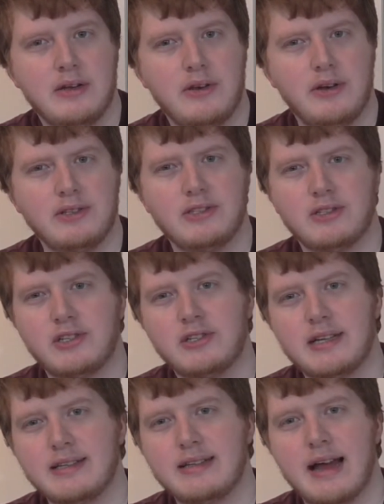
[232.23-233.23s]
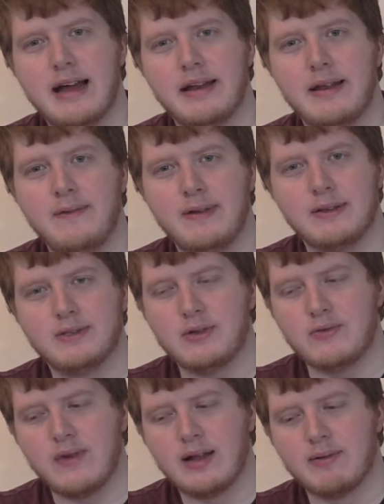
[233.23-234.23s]
Not in such a sense that it feels
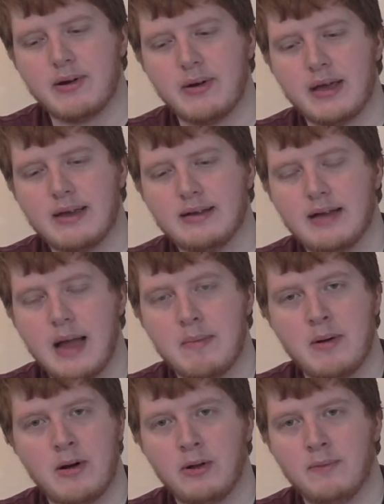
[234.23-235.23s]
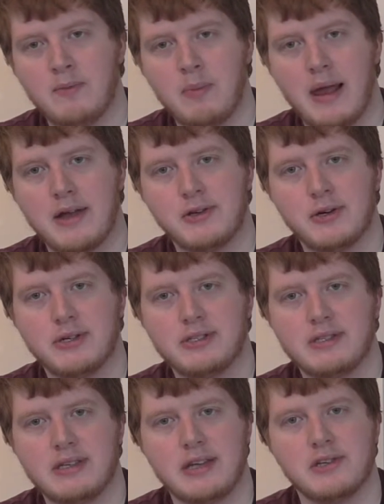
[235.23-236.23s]
too railroady. I'm all the player
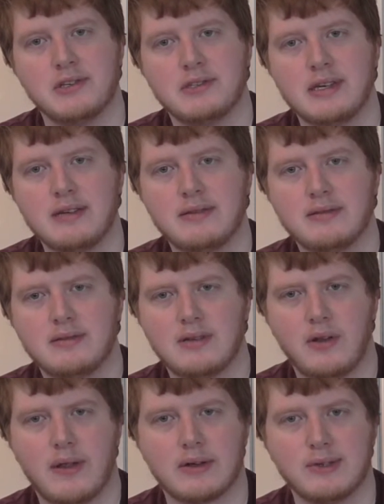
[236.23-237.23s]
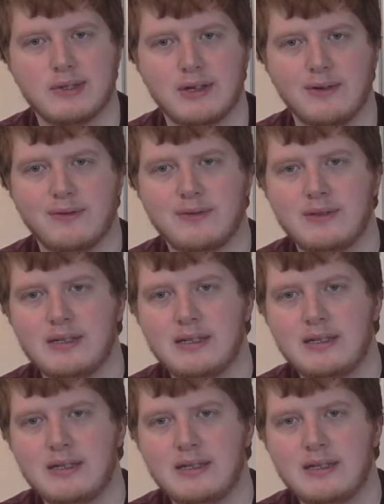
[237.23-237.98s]
choice and agency, all that good stuff.